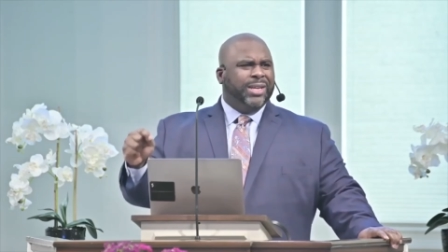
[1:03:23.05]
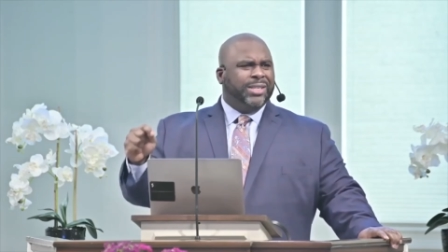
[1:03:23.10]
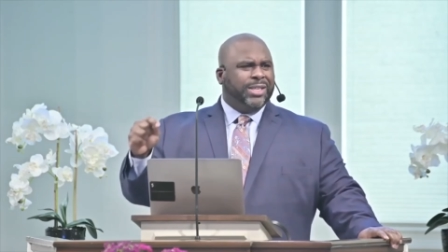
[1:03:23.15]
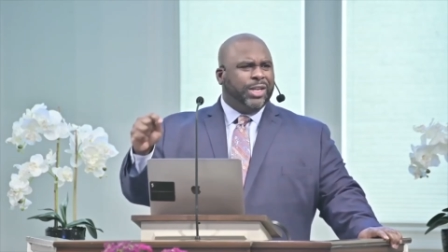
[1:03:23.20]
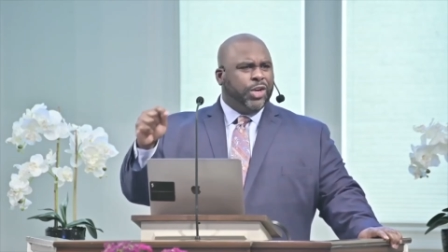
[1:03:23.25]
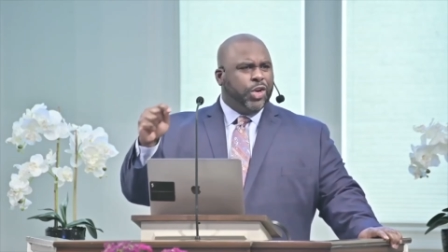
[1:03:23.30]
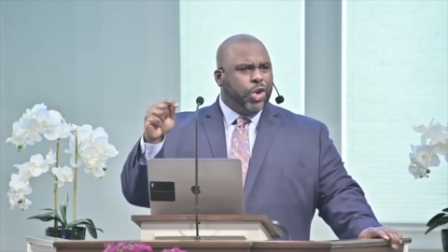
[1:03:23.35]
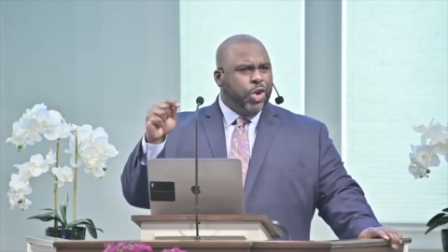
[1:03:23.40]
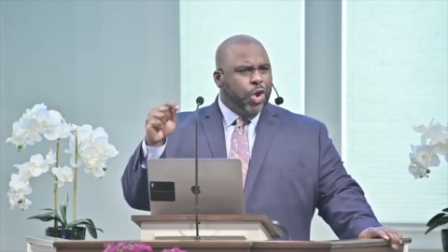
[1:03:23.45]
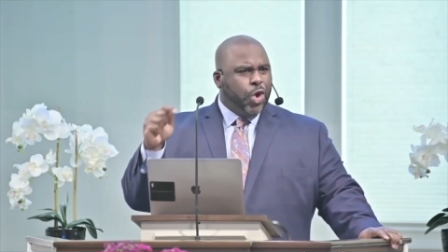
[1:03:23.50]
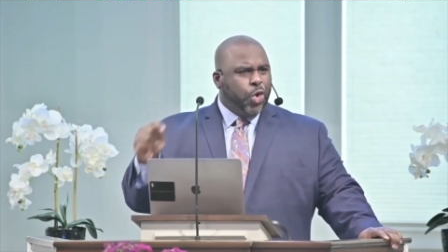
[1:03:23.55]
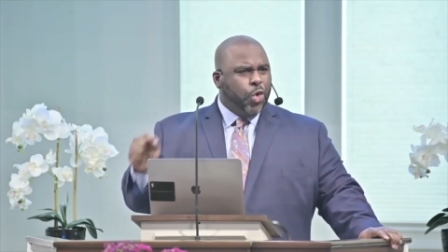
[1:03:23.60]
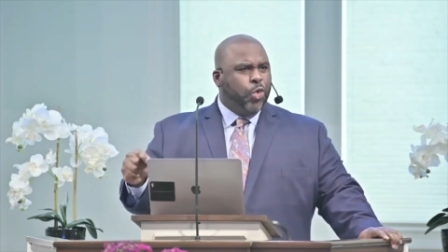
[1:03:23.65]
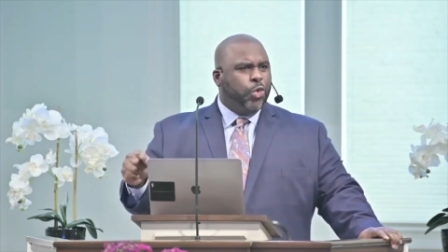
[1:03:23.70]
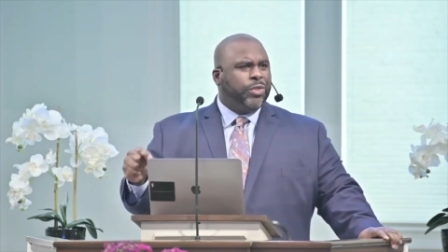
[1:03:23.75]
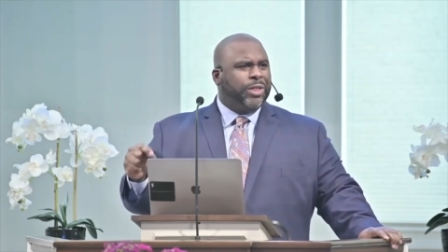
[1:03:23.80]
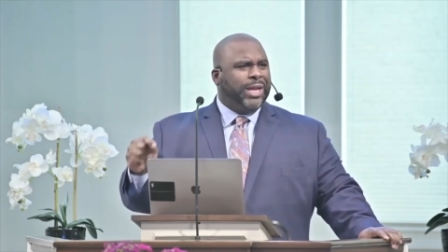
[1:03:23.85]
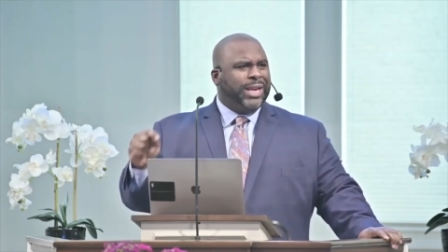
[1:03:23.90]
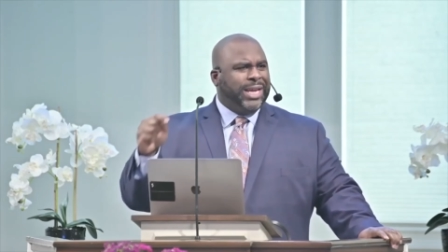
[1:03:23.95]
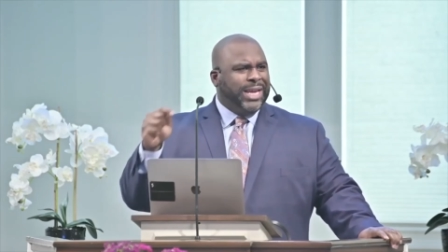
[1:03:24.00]
to
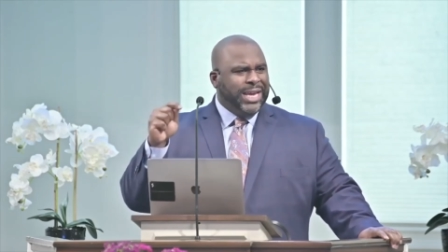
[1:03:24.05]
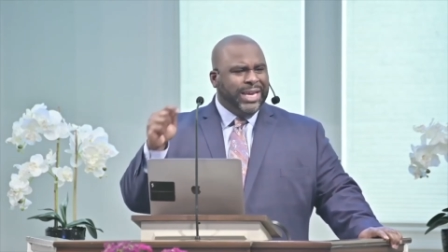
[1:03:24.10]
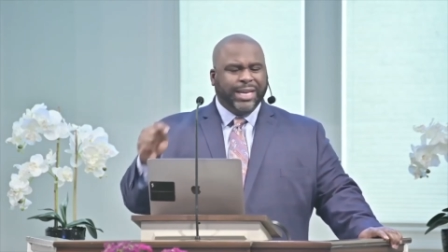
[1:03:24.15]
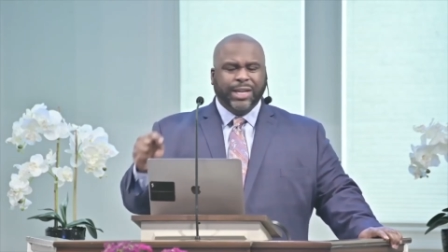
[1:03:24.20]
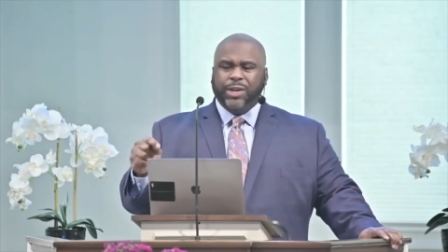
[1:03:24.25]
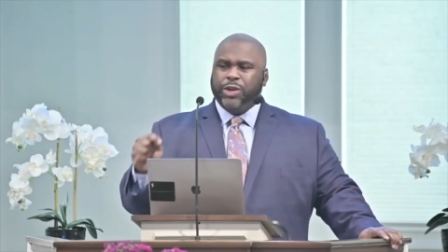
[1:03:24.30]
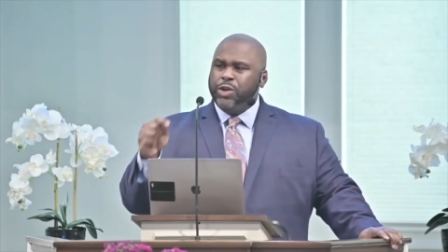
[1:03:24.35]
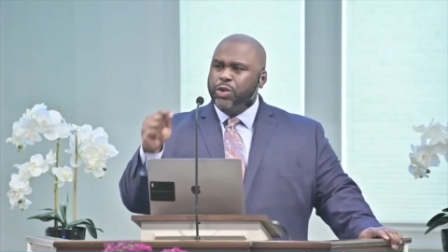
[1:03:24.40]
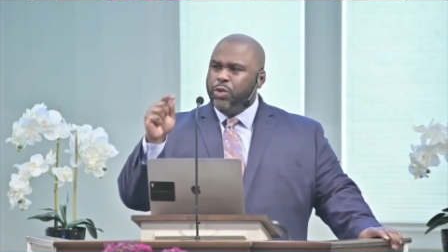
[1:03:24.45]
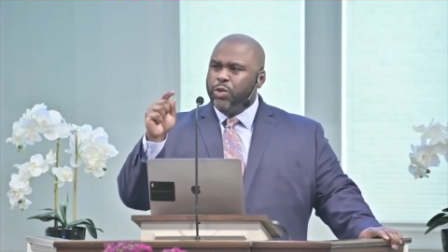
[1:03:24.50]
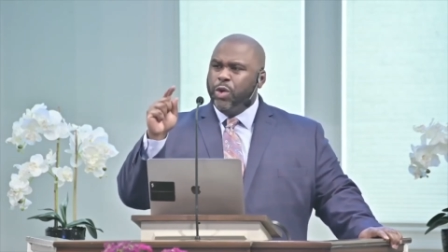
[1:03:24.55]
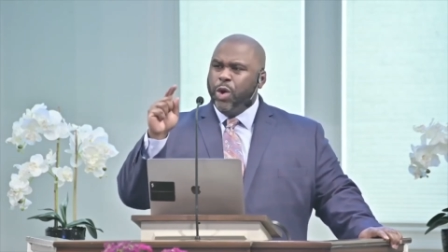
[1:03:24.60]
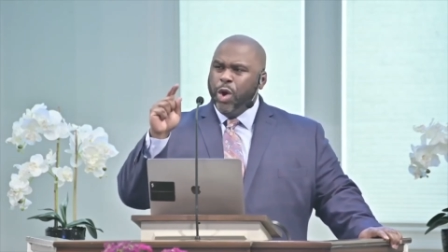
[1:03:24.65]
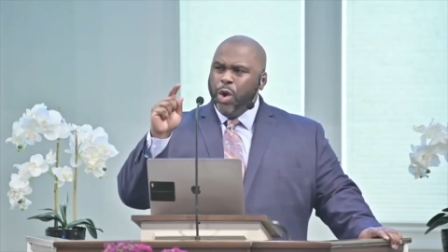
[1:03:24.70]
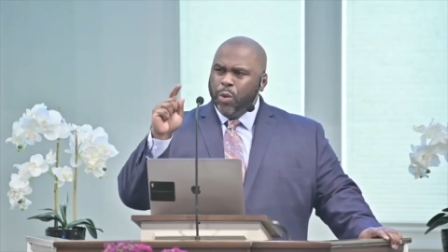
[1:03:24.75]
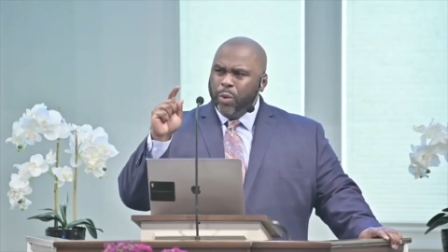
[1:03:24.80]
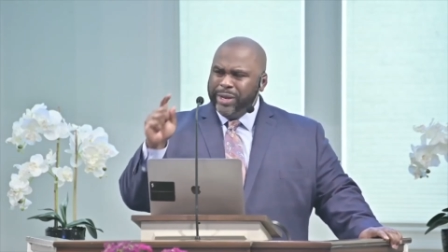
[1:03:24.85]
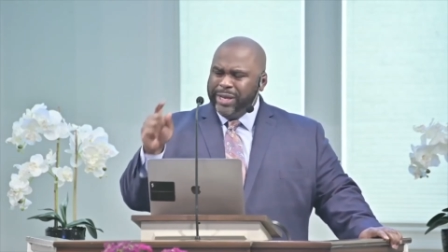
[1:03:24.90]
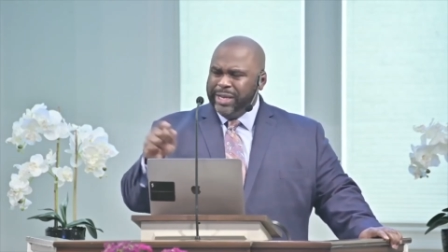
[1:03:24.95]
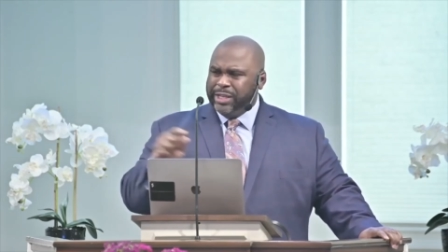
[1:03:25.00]
know that he can do
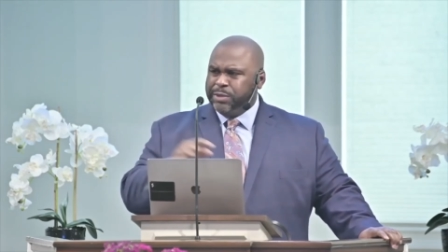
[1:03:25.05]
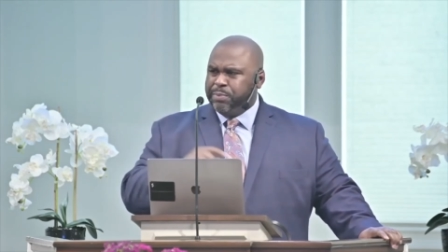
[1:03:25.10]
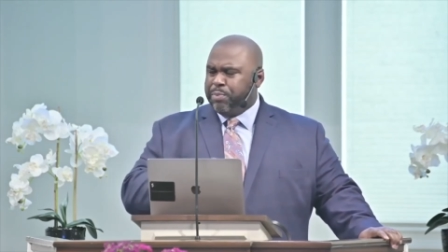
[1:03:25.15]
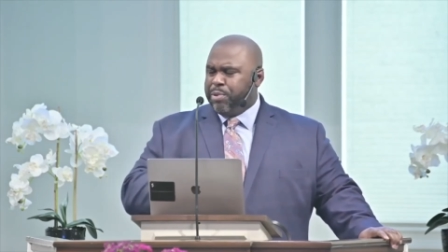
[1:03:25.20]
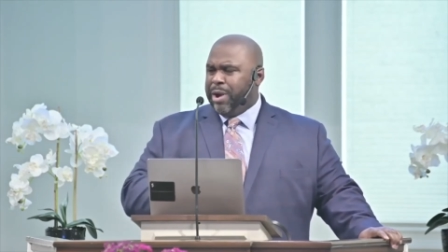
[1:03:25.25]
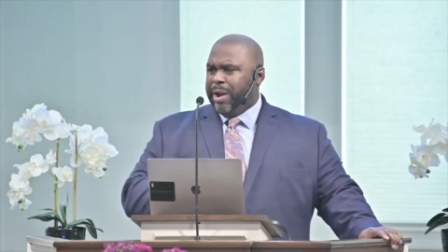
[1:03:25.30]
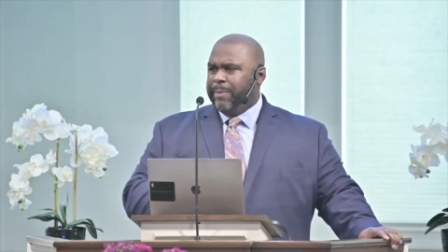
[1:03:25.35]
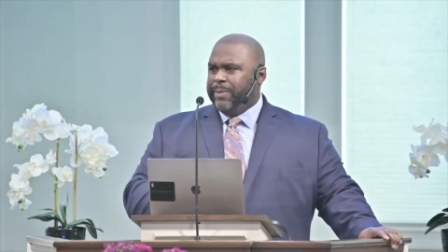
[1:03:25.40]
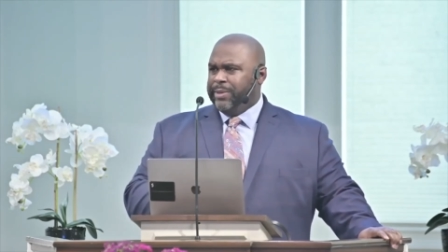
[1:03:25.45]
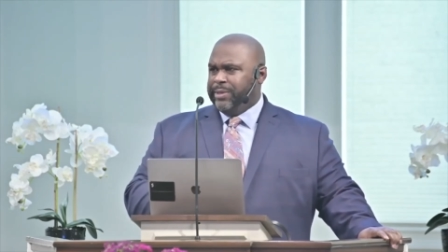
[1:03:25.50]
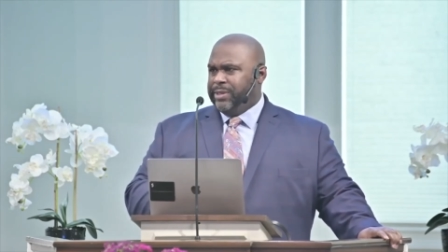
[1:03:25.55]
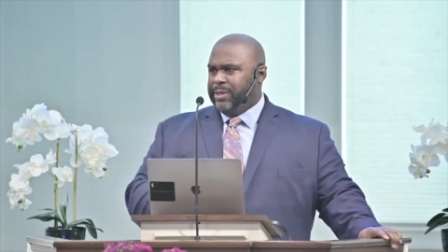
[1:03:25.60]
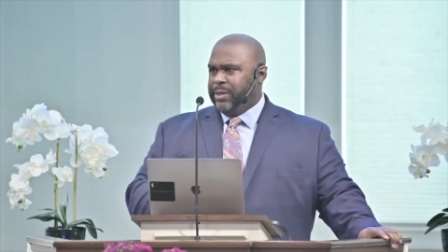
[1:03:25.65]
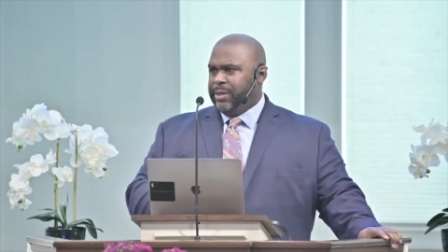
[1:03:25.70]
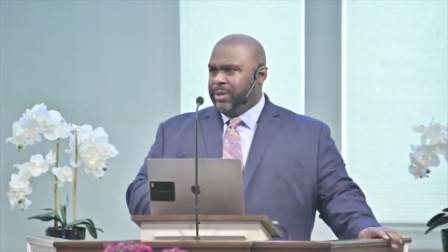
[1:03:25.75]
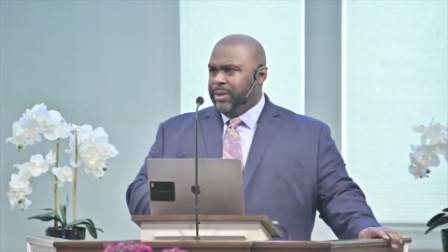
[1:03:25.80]
what he has promised.